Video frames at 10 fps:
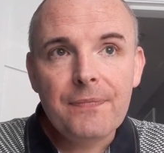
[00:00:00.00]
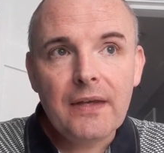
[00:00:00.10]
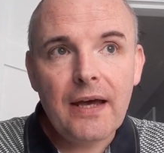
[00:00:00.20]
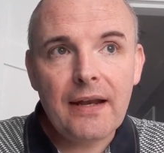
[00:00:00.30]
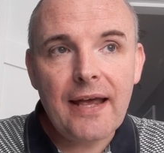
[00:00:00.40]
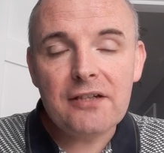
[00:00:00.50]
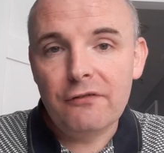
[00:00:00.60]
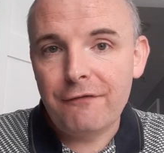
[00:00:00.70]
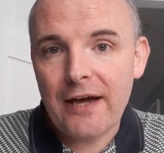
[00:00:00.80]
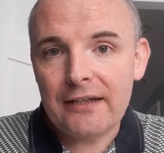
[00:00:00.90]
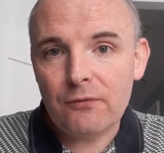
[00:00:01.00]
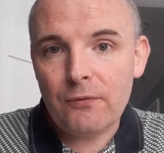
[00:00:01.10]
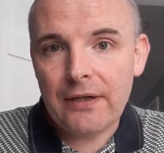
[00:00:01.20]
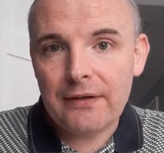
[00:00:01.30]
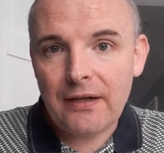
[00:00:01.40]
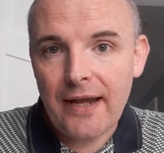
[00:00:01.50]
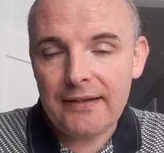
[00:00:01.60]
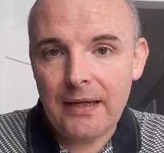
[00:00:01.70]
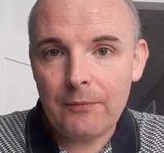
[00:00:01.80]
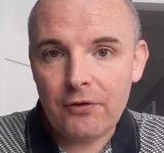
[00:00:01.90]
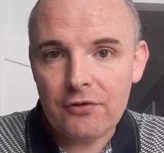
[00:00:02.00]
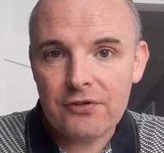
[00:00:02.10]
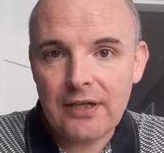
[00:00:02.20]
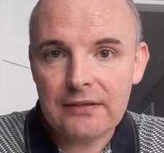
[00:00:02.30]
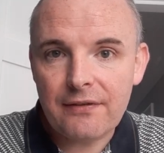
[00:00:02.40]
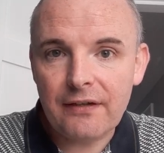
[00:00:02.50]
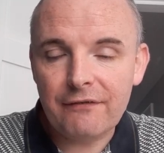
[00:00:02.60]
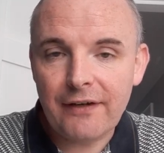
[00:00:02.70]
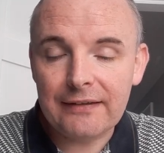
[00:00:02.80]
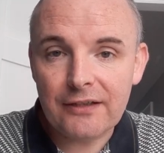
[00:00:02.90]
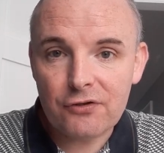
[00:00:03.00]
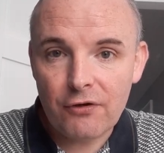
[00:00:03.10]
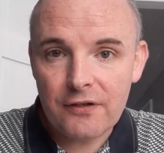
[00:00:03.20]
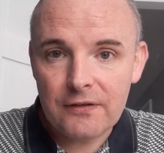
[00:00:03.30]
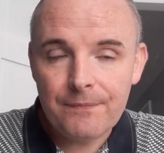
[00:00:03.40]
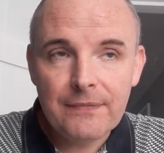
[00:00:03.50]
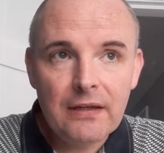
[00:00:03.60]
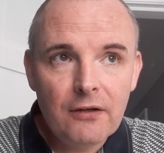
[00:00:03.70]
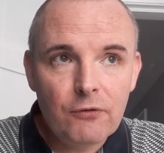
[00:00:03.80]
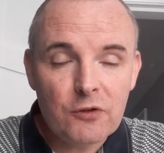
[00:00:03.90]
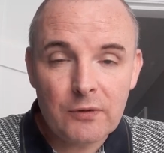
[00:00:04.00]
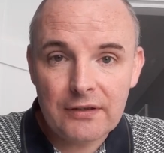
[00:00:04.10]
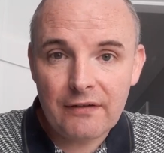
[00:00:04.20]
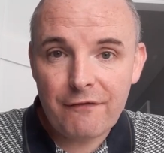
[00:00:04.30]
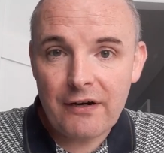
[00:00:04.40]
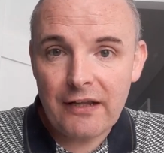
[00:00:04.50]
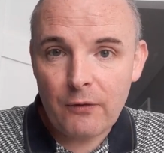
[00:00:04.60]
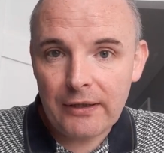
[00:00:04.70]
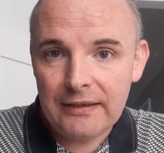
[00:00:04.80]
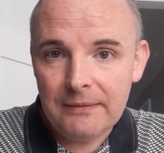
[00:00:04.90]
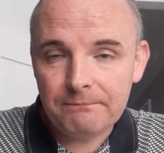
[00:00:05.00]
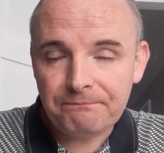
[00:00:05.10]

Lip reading: And in actual fact, when the client came to us to get the thing finally sorted, which we did fairly quickly,